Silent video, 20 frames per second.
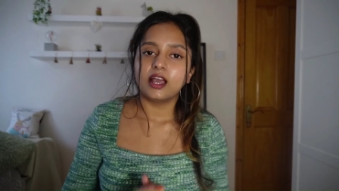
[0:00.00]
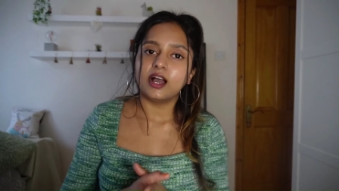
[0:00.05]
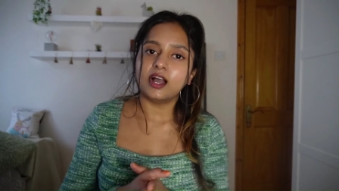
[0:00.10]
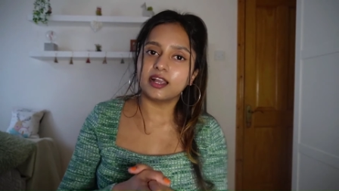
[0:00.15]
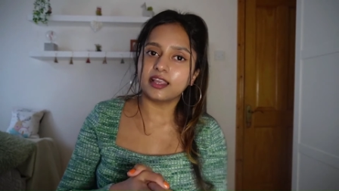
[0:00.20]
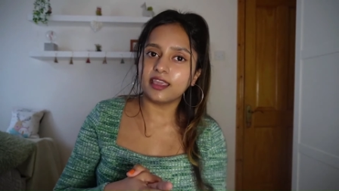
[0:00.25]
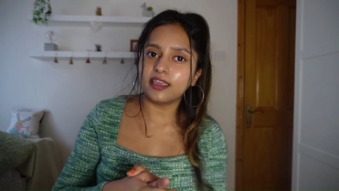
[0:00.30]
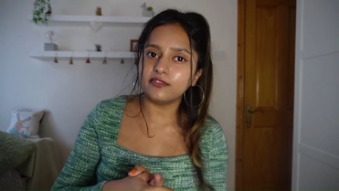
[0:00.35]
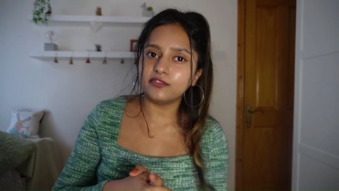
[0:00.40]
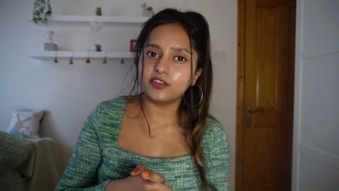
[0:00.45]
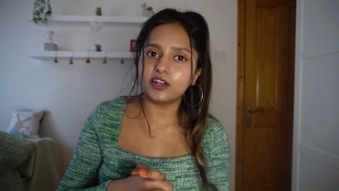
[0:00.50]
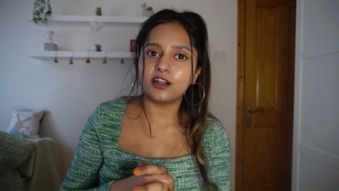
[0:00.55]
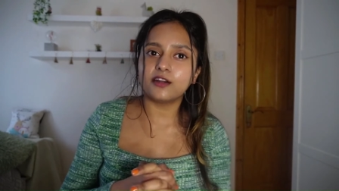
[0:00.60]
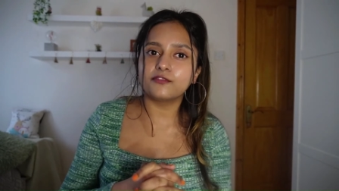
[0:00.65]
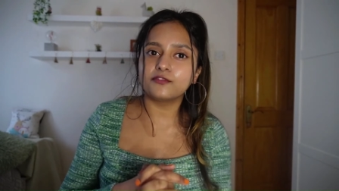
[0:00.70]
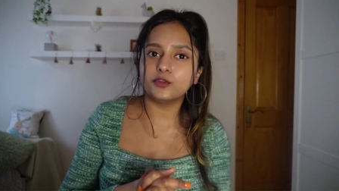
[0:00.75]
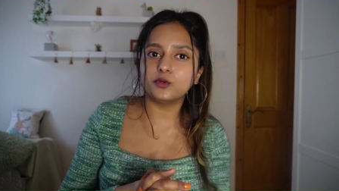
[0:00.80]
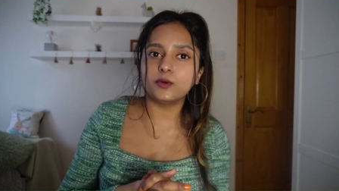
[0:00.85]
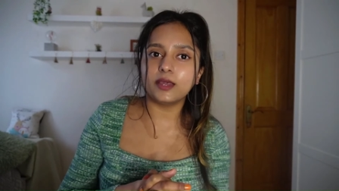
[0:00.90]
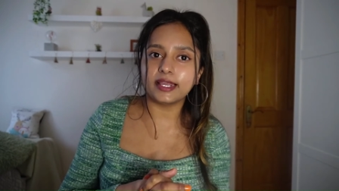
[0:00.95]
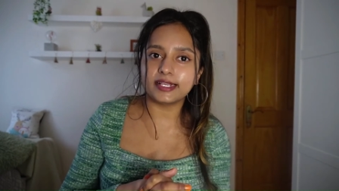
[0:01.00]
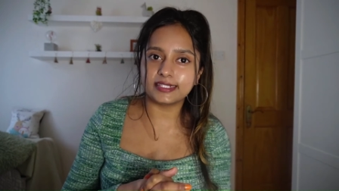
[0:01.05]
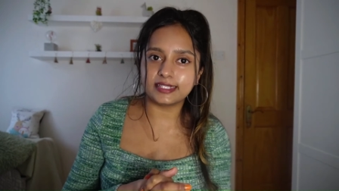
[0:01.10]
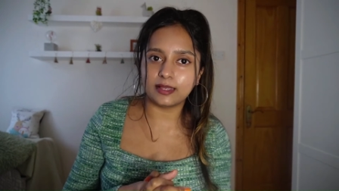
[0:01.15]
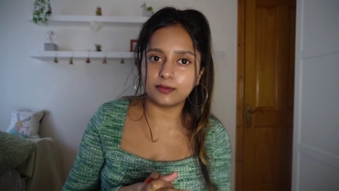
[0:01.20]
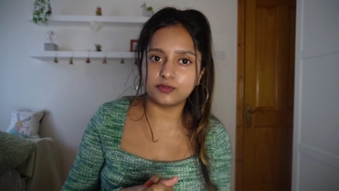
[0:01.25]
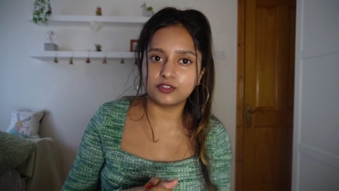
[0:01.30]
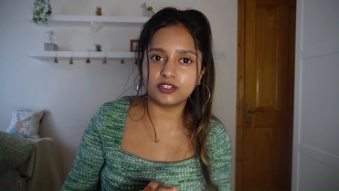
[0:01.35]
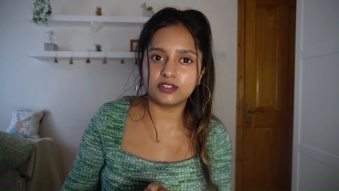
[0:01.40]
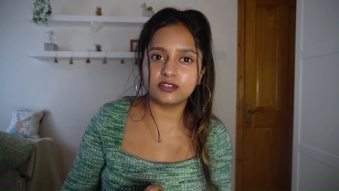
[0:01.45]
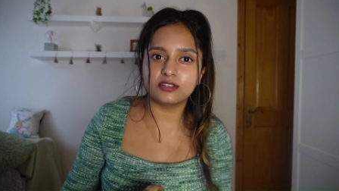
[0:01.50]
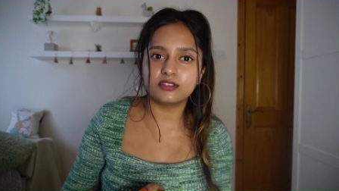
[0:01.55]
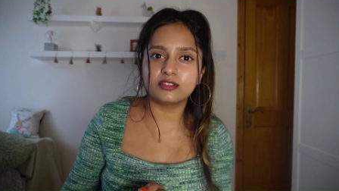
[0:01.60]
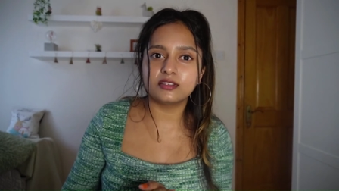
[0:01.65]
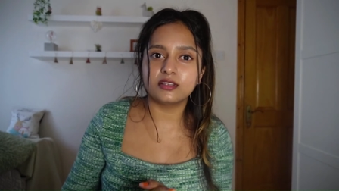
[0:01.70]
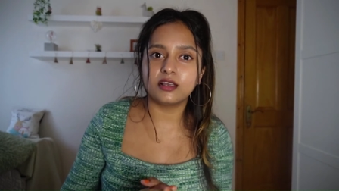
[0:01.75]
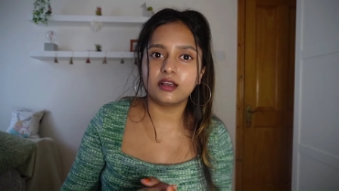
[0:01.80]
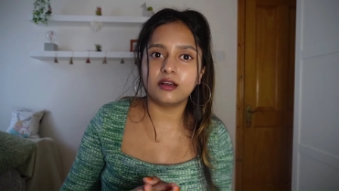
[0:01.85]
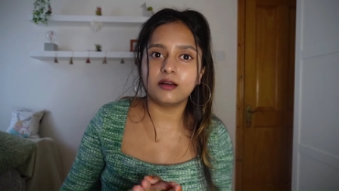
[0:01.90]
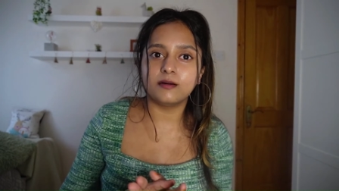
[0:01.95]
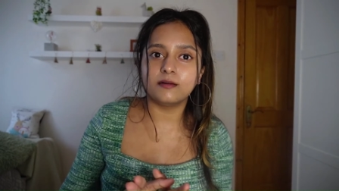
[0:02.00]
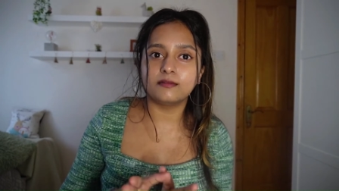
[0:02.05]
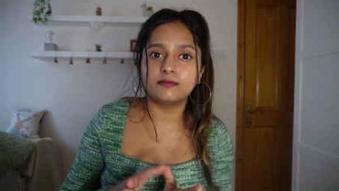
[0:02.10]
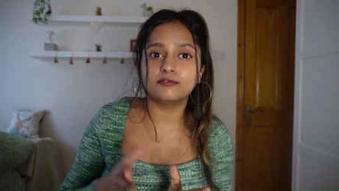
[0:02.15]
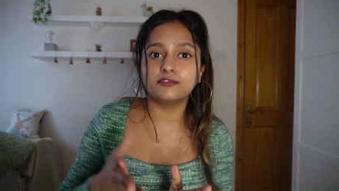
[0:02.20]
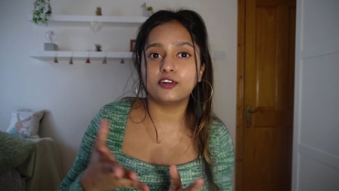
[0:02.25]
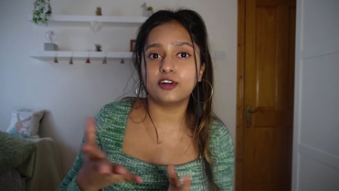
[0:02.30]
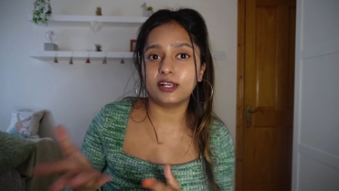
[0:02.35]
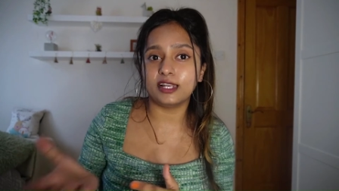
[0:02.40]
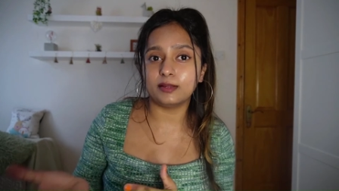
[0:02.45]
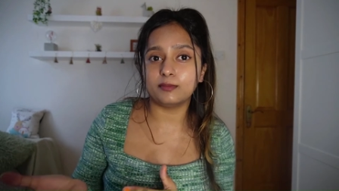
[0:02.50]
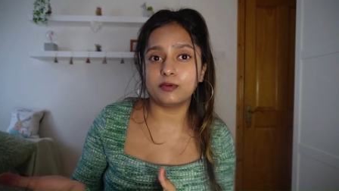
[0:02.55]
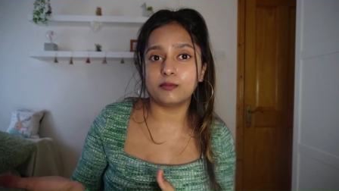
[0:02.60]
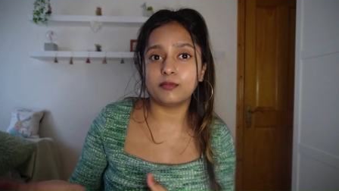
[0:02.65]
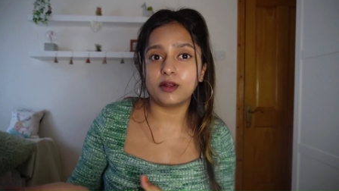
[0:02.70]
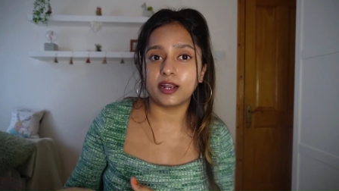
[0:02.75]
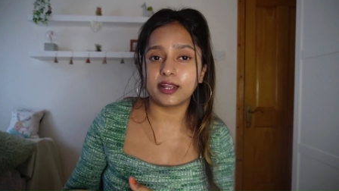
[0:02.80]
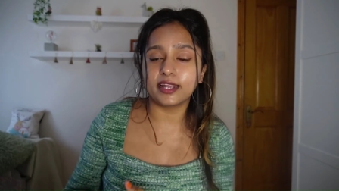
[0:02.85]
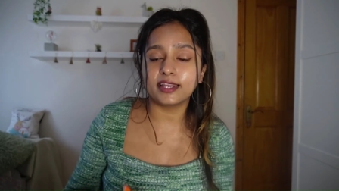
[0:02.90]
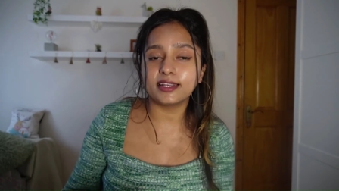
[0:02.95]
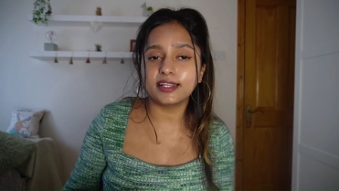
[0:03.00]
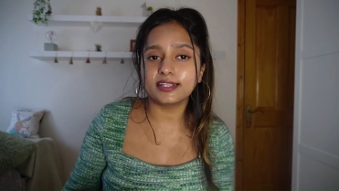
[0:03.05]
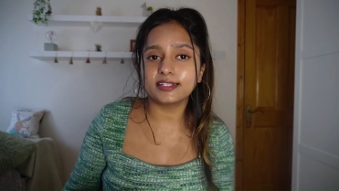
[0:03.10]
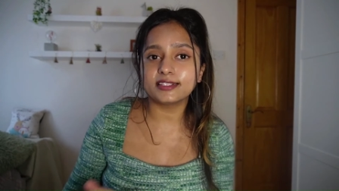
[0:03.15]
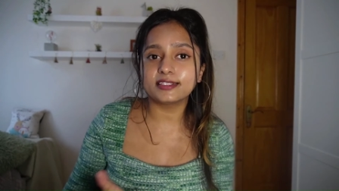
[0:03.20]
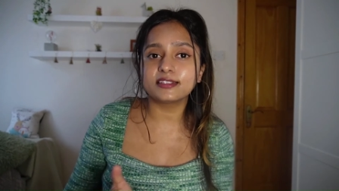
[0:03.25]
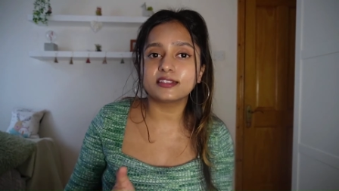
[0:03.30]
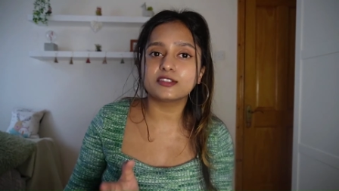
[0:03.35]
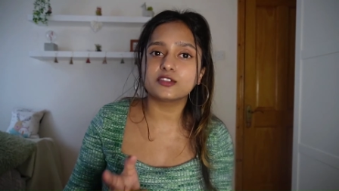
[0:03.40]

Again, there are a few exceptions for labor market test.